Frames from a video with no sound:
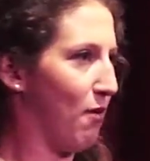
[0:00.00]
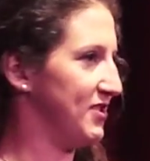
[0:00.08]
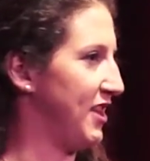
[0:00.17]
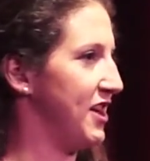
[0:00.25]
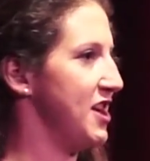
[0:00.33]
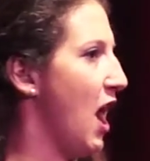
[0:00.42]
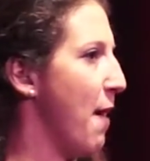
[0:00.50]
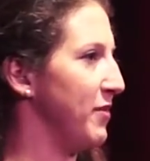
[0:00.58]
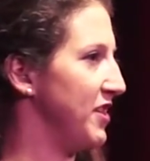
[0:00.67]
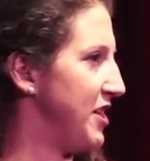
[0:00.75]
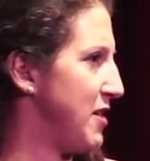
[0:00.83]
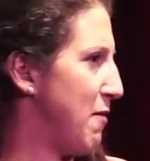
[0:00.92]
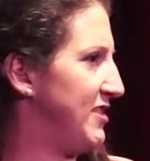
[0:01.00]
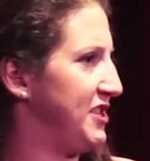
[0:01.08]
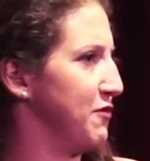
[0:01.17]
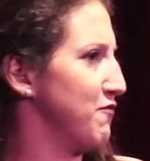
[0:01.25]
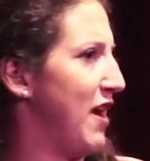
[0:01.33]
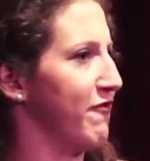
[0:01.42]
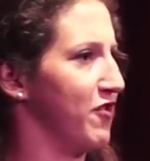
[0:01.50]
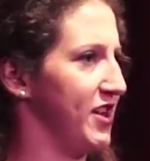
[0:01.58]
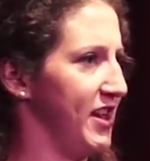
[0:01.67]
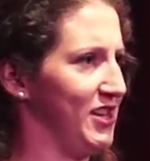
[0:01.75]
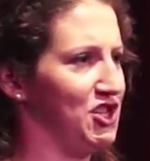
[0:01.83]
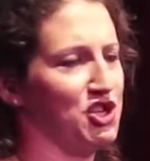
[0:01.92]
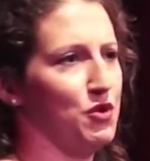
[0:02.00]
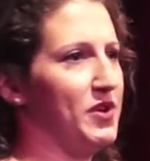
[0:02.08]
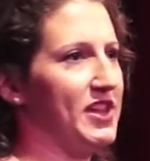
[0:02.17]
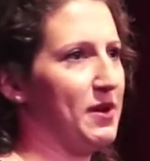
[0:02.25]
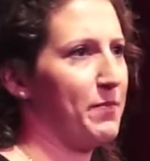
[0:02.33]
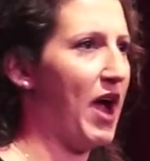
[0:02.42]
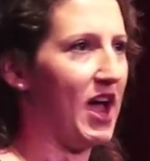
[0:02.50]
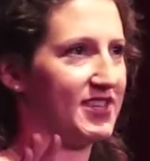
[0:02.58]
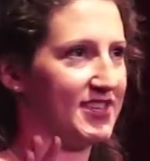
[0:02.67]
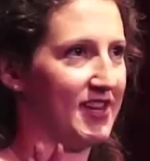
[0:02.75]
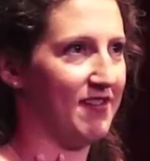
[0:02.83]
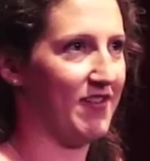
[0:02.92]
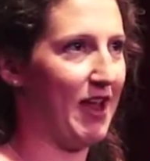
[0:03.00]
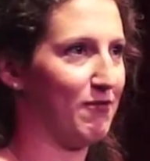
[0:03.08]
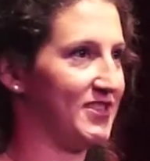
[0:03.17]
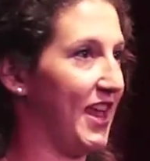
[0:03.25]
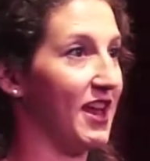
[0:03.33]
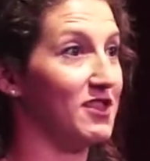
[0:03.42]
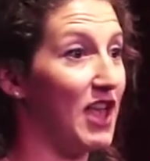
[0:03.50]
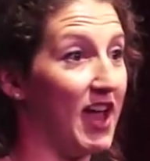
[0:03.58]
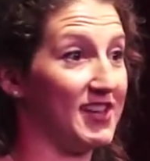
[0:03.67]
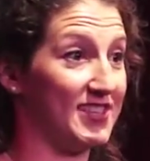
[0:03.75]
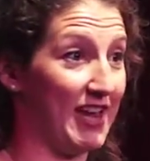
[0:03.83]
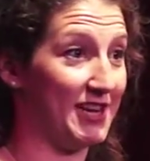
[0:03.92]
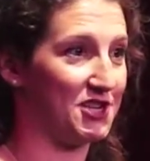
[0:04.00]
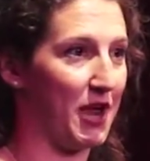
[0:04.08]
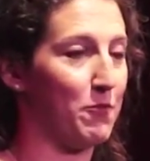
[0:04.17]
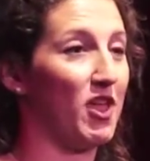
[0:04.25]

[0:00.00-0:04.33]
was an anomaly there. I was irreverent and Jewy and positive, and I was getting a lot of stage time.